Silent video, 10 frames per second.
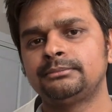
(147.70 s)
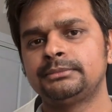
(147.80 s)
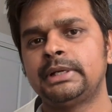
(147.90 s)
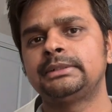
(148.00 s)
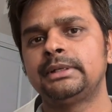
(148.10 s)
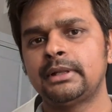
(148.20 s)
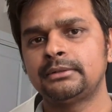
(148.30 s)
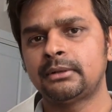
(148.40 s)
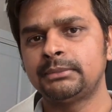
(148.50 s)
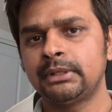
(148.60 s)
let's say, done
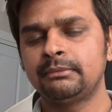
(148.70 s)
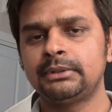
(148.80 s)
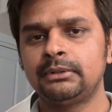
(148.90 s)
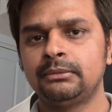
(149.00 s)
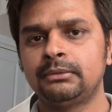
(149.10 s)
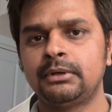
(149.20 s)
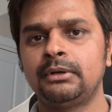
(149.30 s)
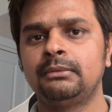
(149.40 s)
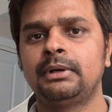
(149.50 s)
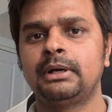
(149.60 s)
something with you, or
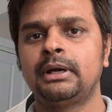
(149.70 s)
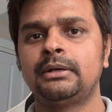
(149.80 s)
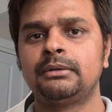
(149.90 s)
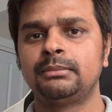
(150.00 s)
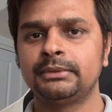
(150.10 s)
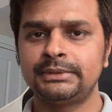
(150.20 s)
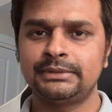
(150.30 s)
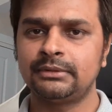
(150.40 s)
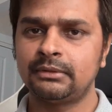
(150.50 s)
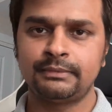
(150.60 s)
you are under
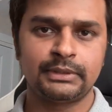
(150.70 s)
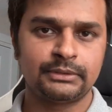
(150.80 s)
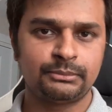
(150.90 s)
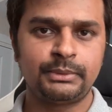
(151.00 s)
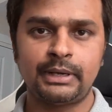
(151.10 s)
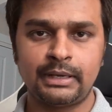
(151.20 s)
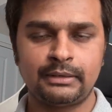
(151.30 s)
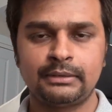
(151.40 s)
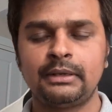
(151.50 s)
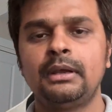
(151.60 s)
possession of a
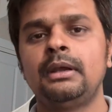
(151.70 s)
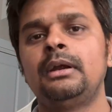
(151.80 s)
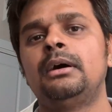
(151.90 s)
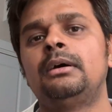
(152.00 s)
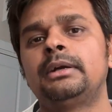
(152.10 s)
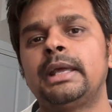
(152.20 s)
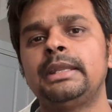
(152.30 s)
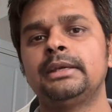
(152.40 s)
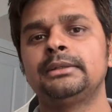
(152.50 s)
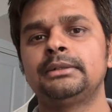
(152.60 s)
spirit or
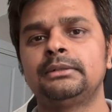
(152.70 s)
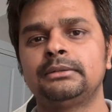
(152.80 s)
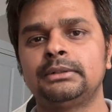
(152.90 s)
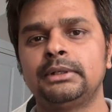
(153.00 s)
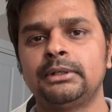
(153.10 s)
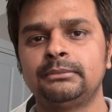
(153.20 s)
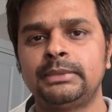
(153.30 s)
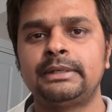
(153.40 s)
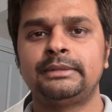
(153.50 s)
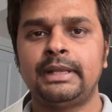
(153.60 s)
any other,
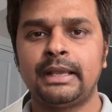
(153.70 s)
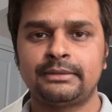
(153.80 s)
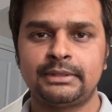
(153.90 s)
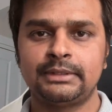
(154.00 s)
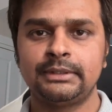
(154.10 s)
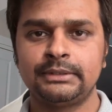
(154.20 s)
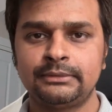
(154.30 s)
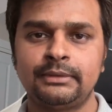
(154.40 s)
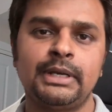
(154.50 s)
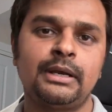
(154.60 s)
let's say,
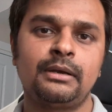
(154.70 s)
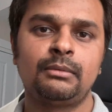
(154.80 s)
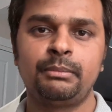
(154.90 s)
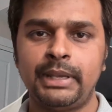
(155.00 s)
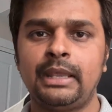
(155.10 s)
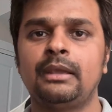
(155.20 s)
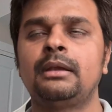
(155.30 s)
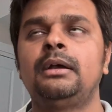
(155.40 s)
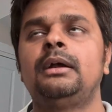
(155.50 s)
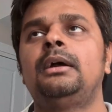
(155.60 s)
extraterrestrial being
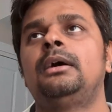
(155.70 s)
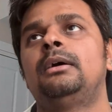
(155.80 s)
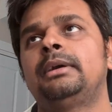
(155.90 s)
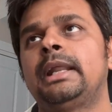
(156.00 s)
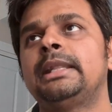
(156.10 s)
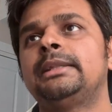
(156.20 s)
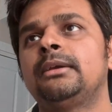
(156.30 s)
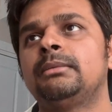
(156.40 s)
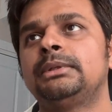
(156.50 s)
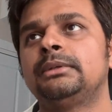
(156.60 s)
or anything
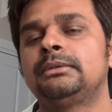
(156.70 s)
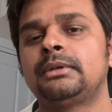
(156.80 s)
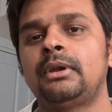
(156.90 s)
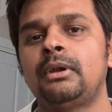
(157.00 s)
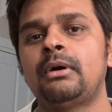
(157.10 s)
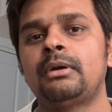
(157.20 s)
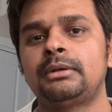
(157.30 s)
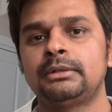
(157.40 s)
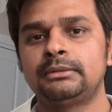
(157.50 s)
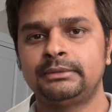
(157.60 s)
which is not
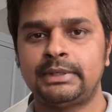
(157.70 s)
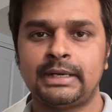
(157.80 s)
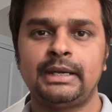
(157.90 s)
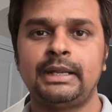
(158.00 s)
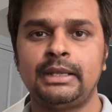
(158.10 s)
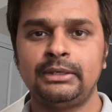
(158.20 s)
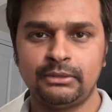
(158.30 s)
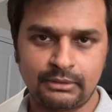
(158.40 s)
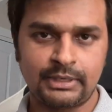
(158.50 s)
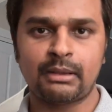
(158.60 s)
directly in
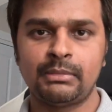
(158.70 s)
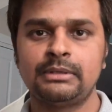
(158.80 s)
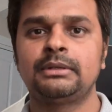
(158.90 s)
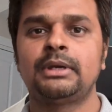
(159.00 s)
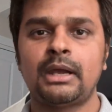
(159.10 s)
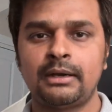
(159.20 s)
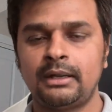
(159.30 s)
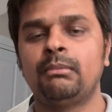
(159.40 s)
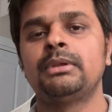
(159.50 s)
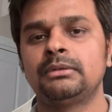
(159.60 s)
your dimension, our
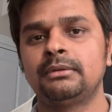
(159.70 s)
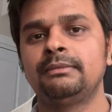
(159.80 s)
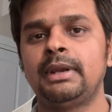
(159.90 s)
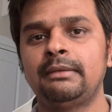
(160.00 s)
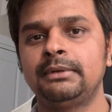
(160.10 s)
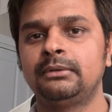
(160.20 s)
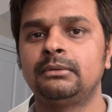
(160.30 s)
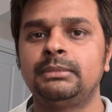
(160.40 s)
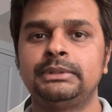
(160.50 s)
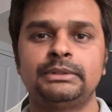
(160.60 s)
dimension of life, it could
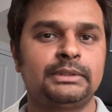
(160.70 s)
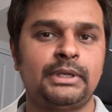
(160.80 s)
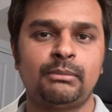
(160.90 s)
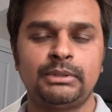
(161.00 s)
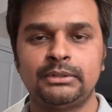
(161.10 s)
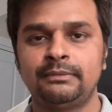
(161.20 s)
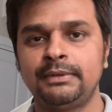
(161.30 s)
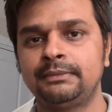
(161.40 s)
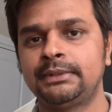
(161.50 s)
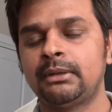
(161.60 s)
be third dimension,
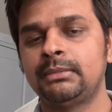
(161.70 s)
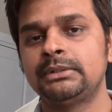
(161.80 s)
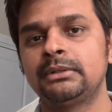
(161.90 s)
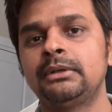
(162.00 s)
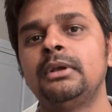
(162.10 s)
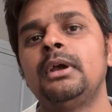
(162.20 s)
fifth dimension,